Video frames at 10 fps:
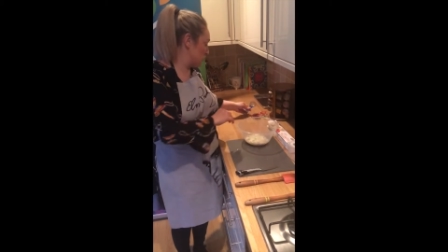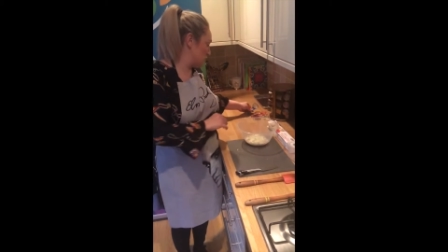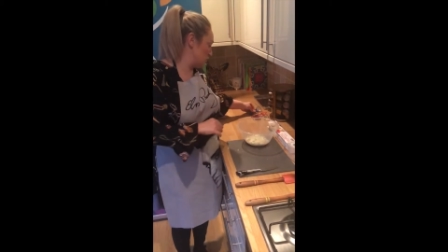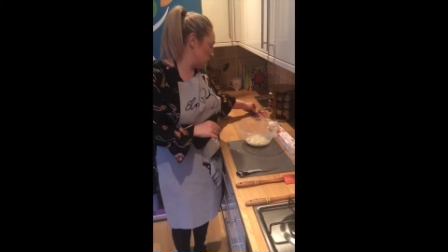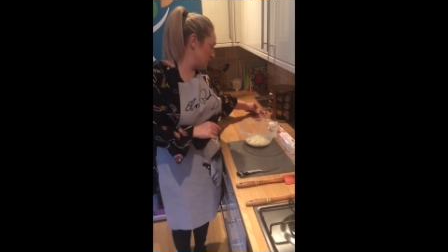
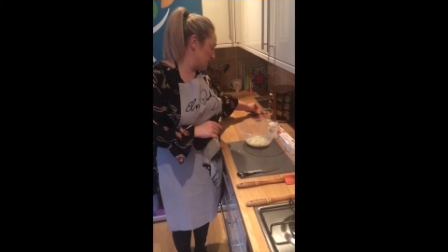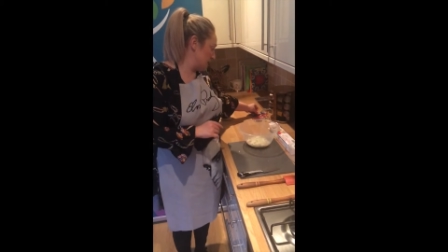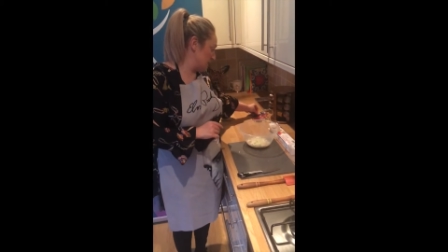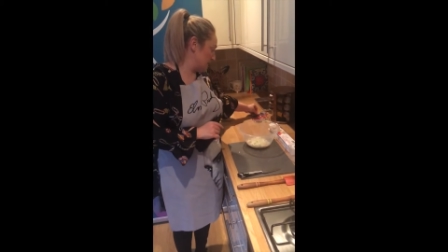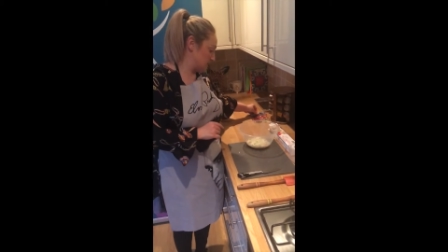two
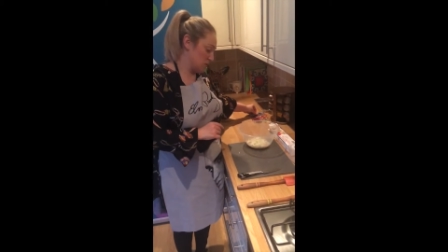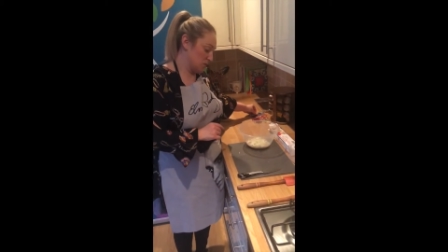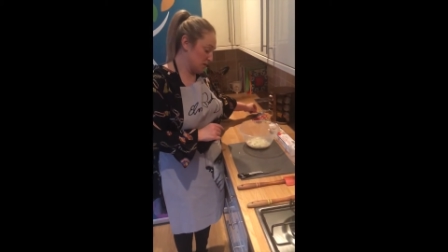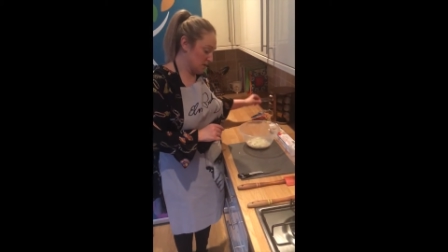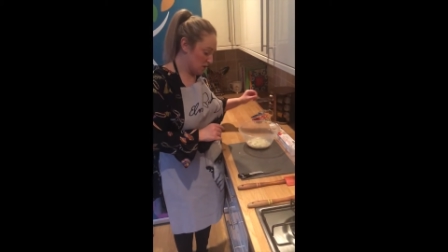
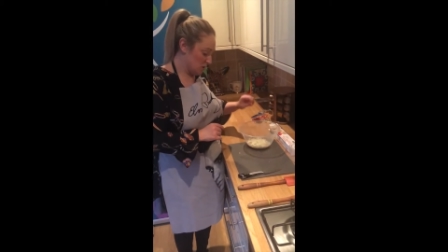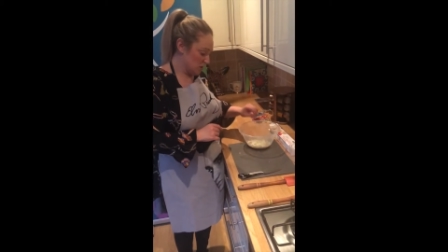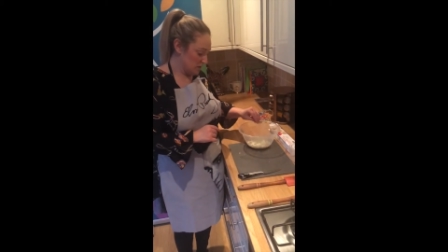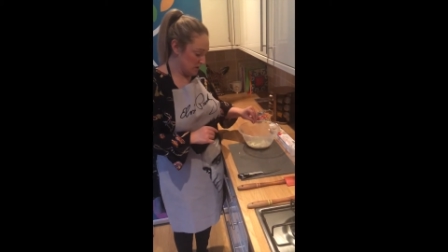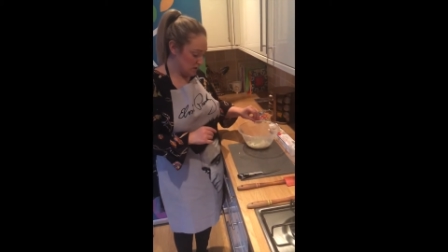tablespoons
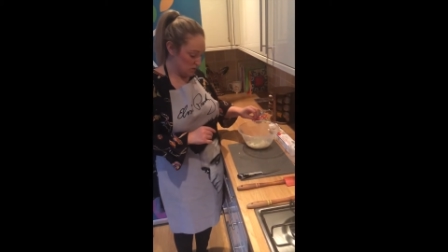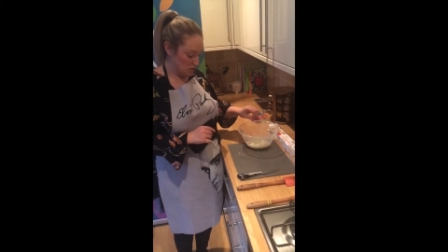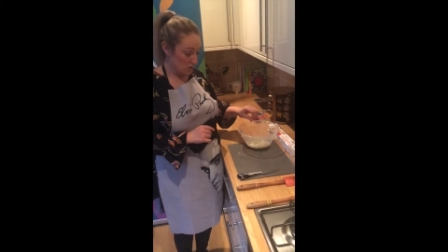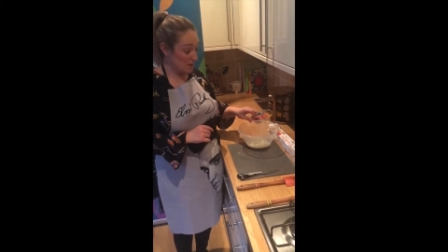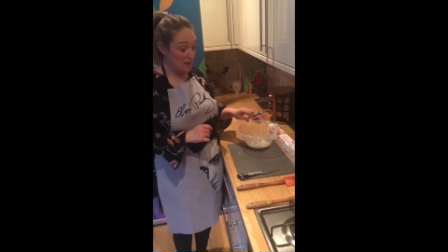of
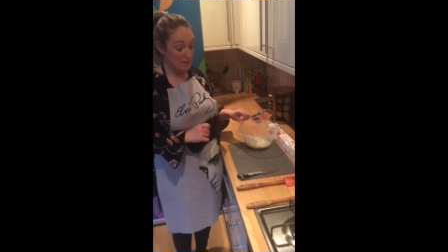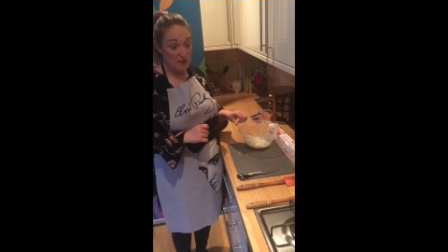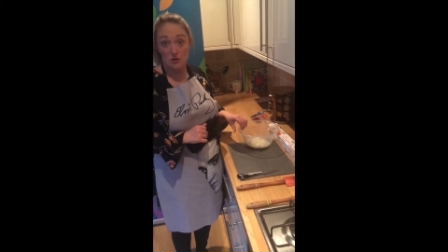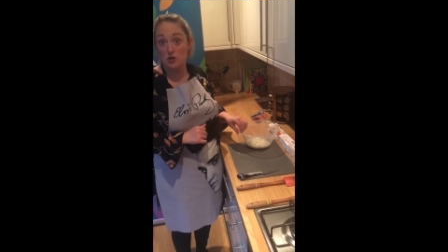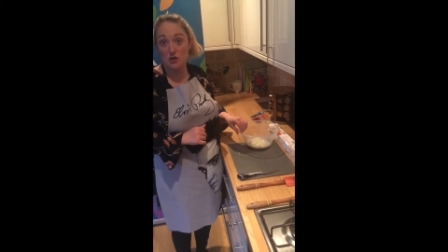your
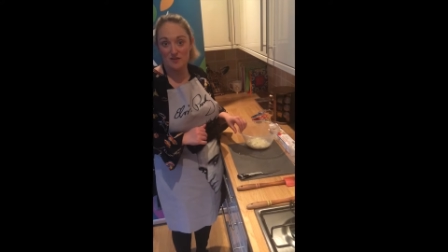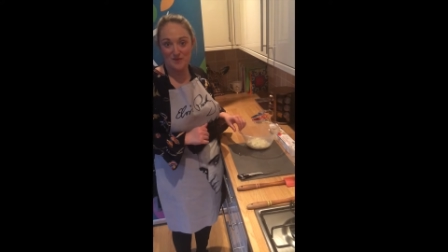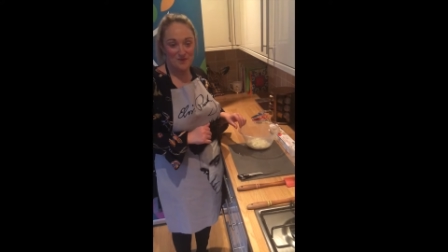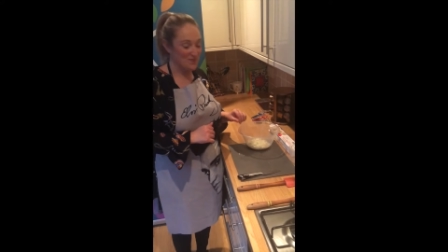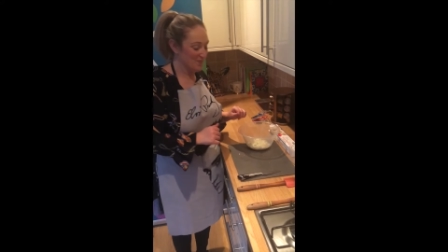cabbage.
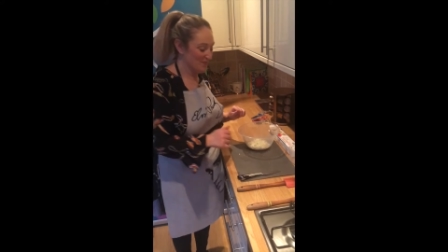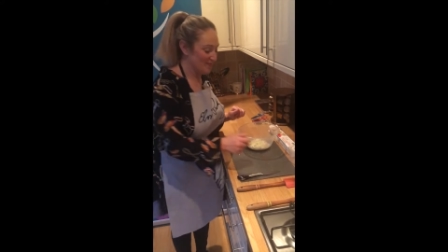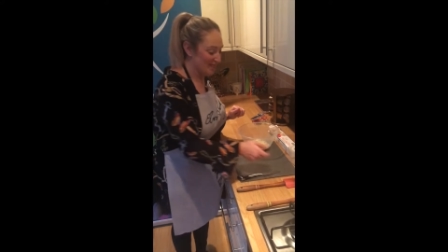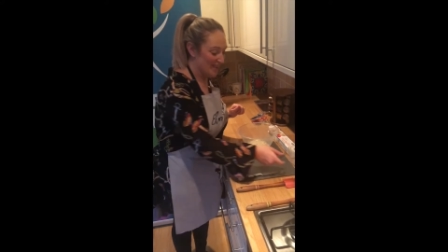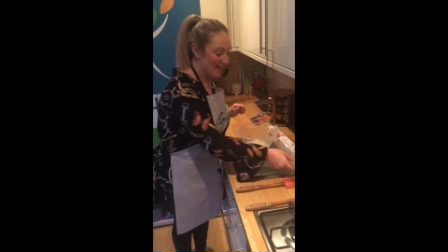
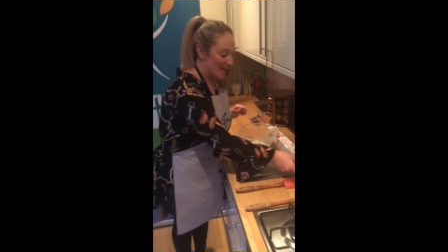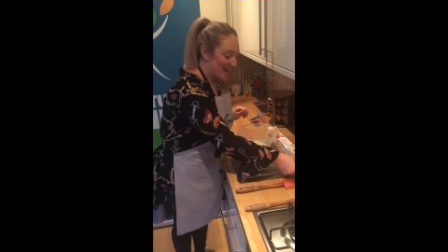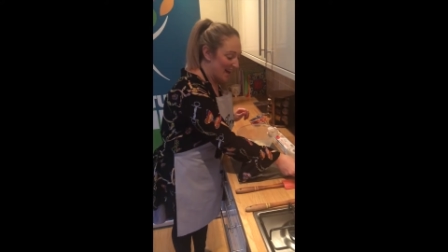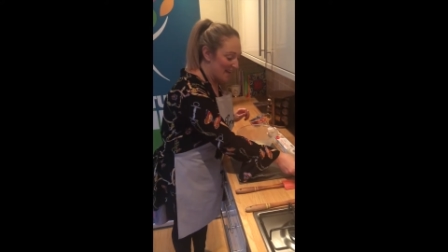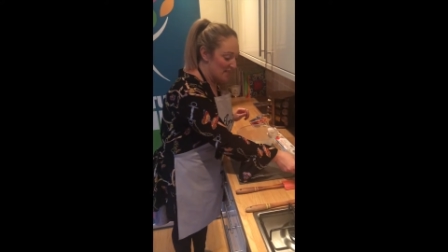
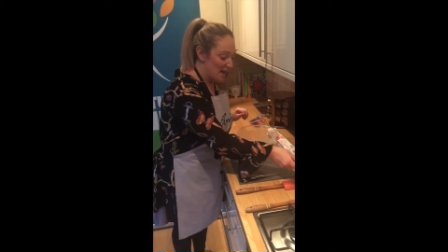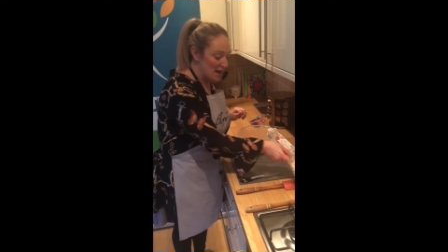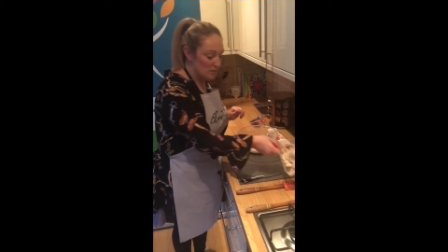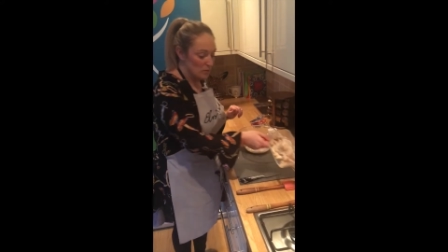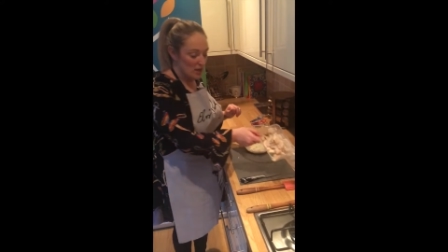And then
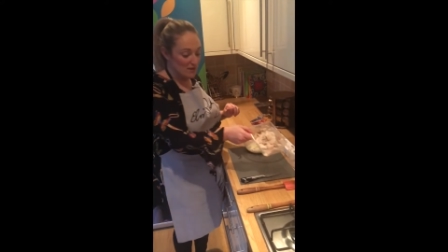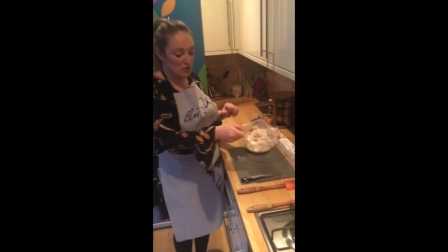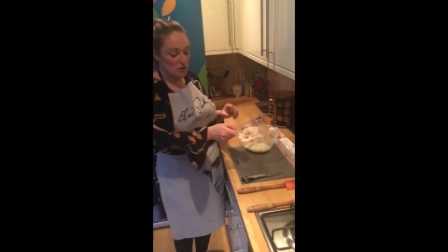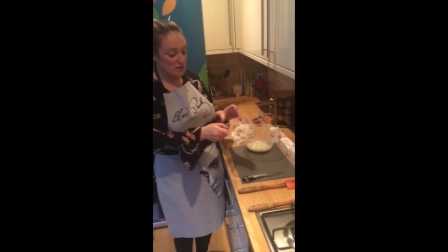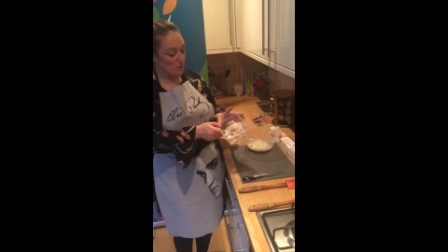we have
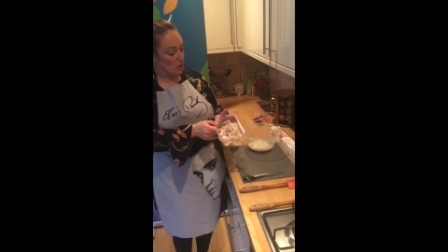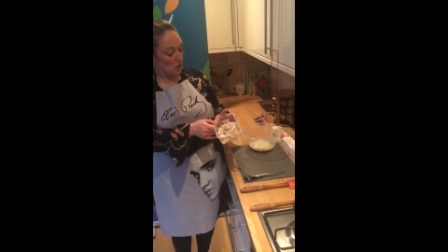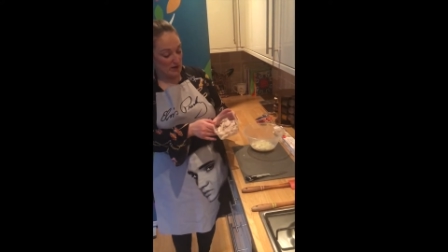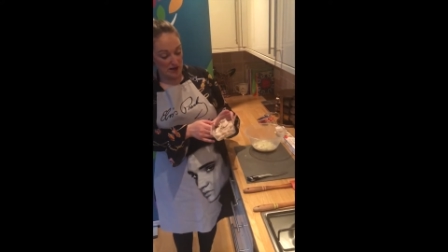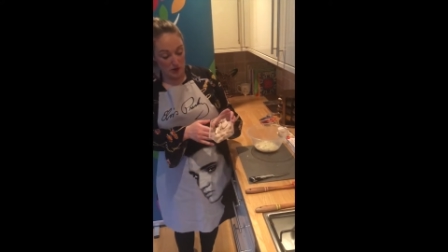got some
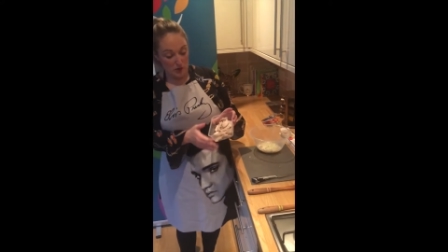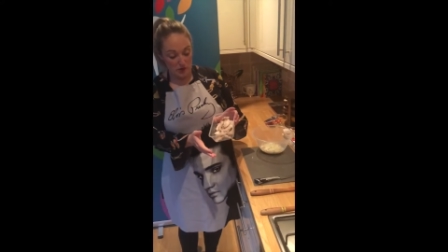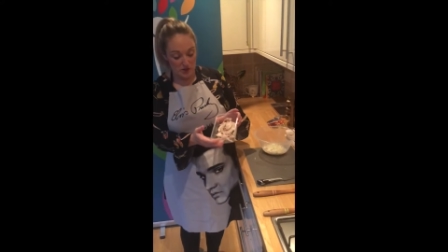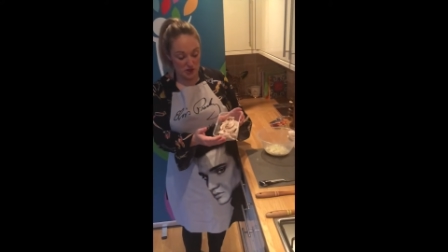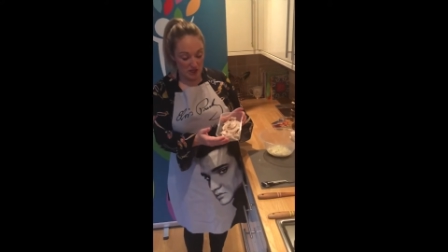already
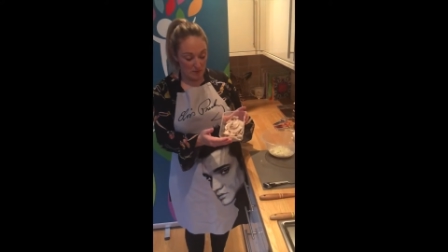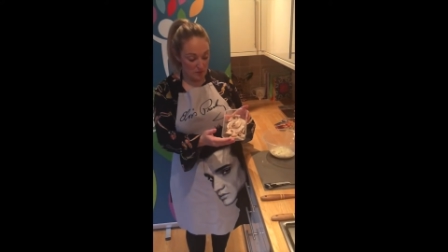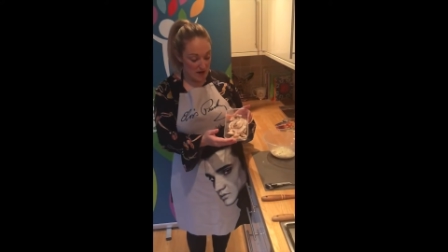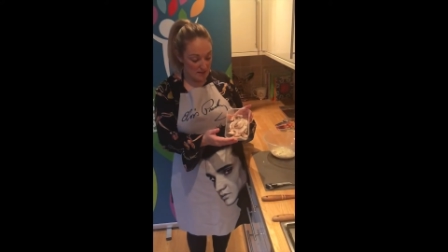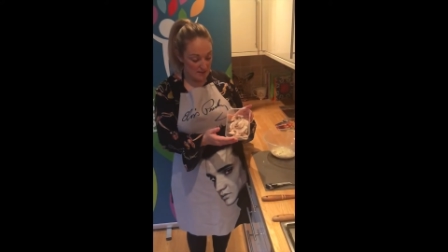cooked chicken
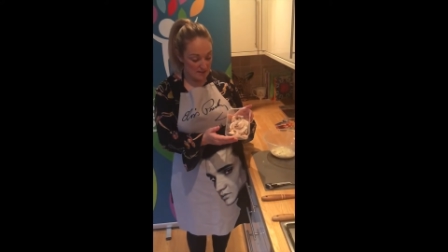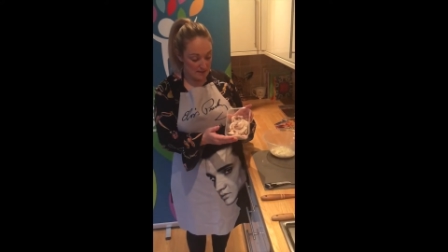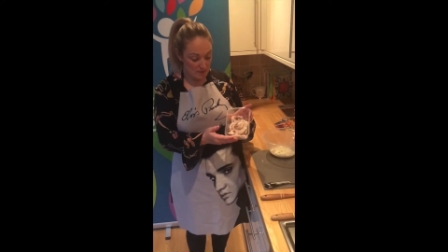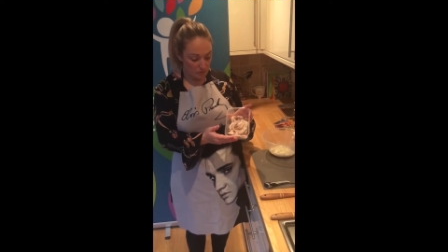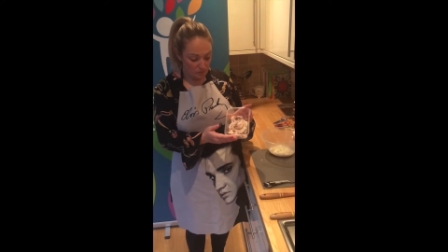breasts.